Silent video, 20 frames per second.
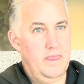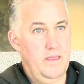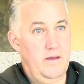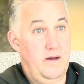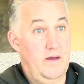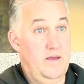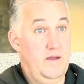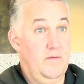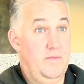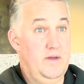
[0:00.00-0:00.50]

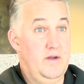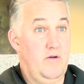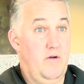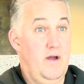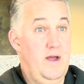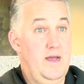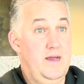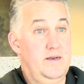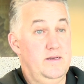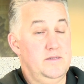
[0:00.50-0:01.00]
I think it'll be
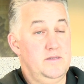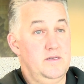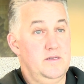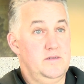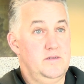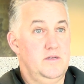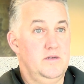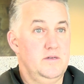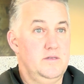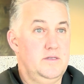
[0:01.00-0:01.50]
great.
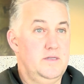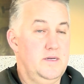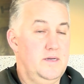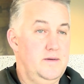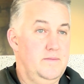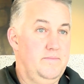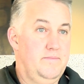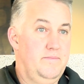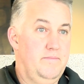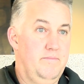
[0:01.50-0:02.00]
It's good
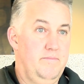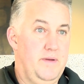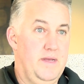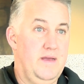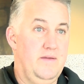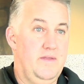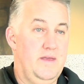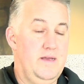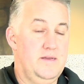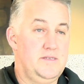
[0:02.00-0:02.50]
to be
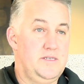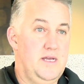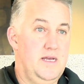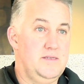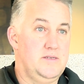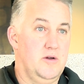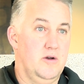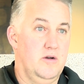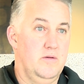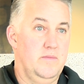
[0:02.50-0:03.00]
in the NCAA
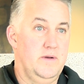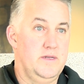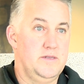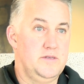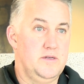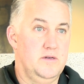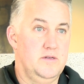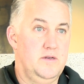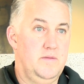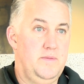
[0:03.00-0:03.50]
tournament.
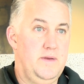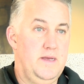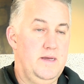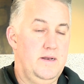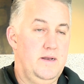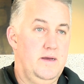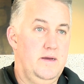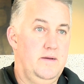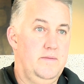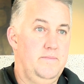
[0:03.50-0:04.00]
It's good to be
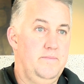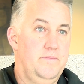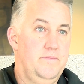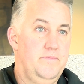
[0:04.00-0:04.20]
in a